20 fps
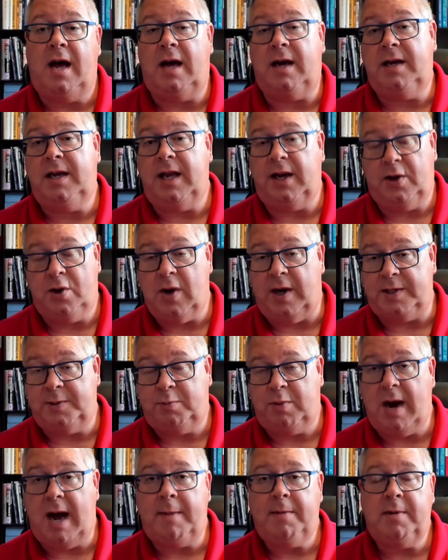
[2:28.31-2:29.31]
can cause
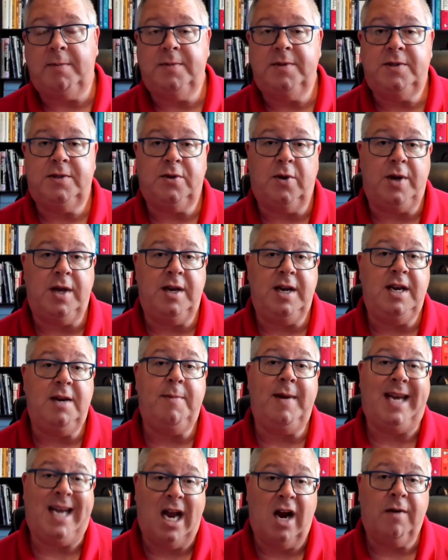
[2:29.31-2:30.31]
problems, so you need to
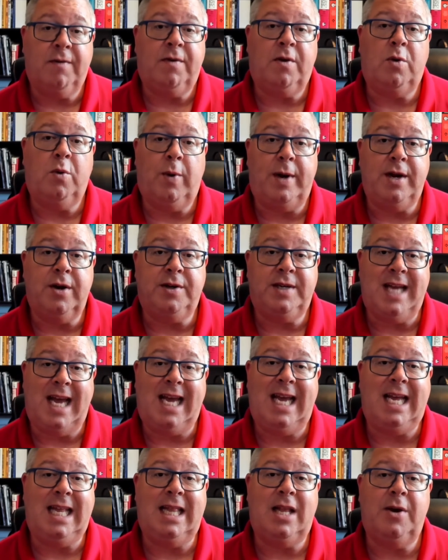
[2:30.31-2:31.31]
be careful when you're
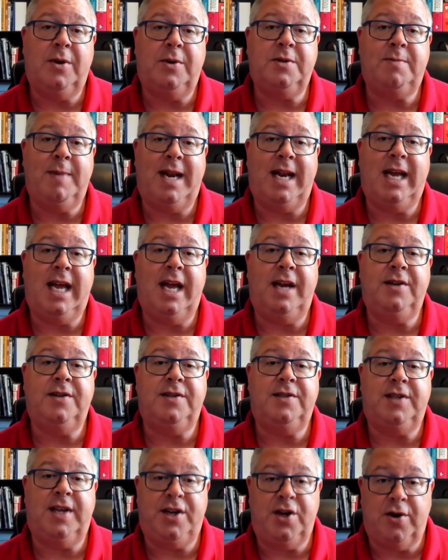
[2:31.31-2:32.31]
taking those
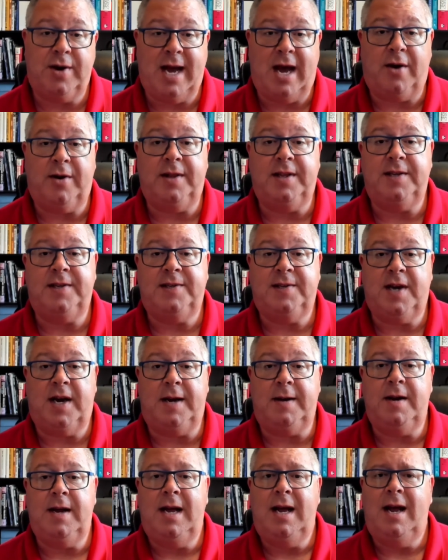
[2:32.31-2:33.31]
medications and you're out in the
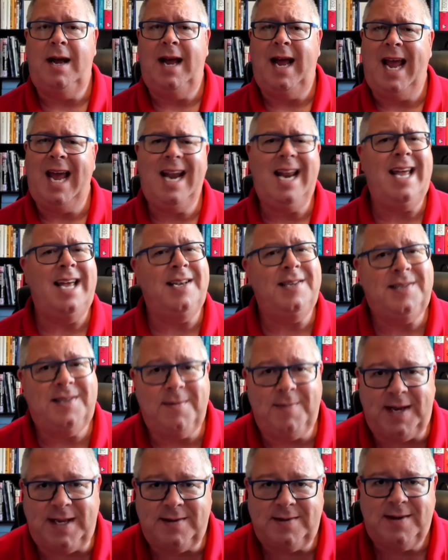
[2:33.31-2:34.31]
sun.
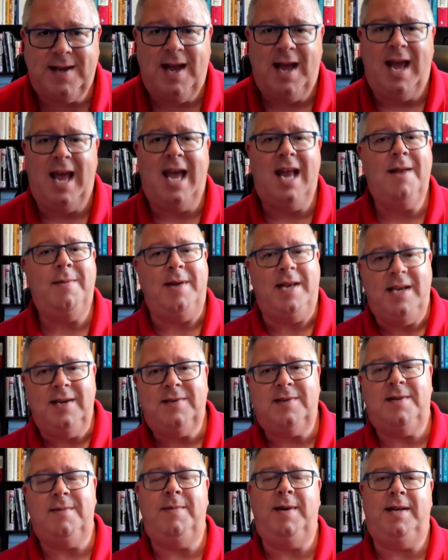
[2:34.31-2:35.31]
Antihistamines.
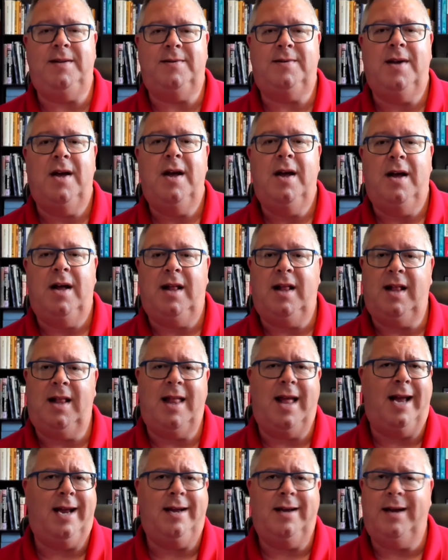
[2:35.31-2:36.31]
Antihistamines,
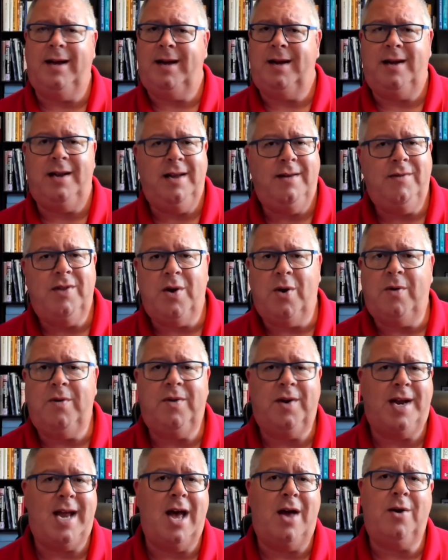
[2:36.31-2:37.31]
like even the
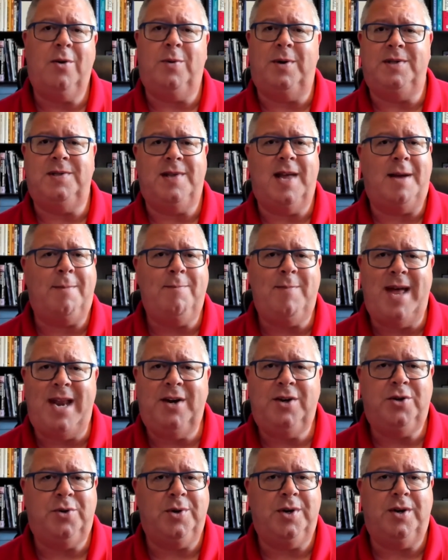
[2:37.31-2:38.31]
over-the-counter ones like
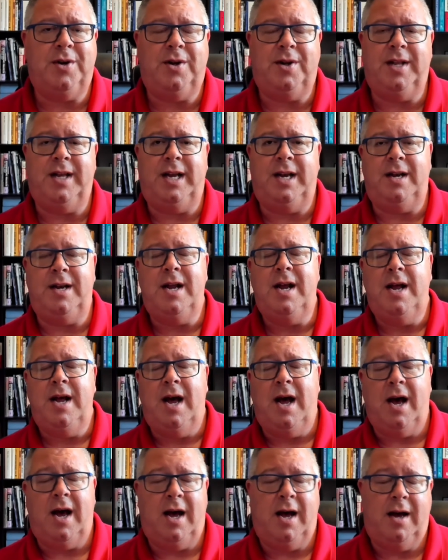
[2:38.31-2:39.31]
Benadryl and
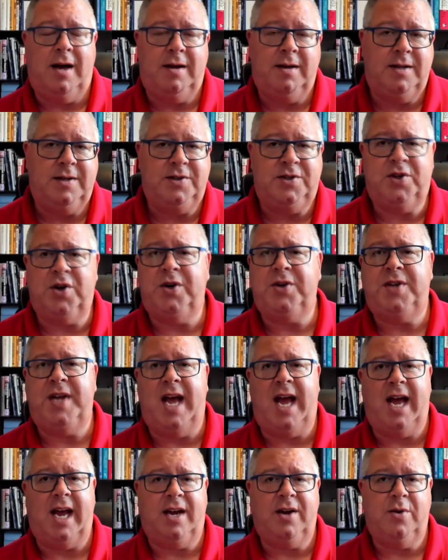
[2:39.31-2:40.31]

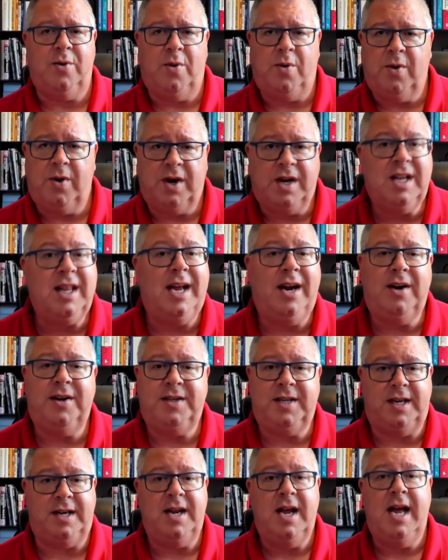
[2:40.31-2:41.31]
Zyrtec or
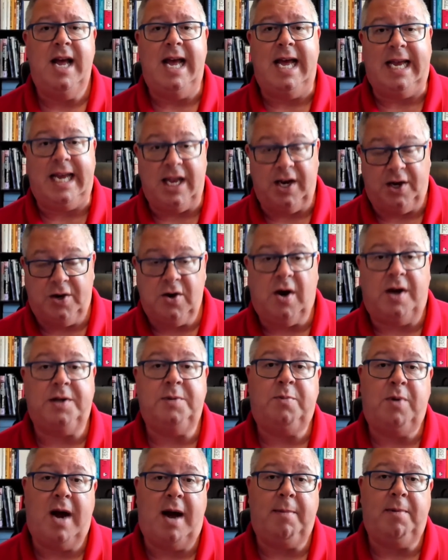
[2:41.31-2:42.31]
Claritin, can cause
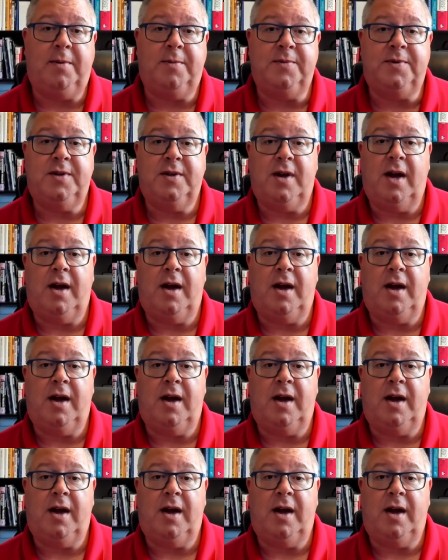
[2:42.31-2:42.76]
problems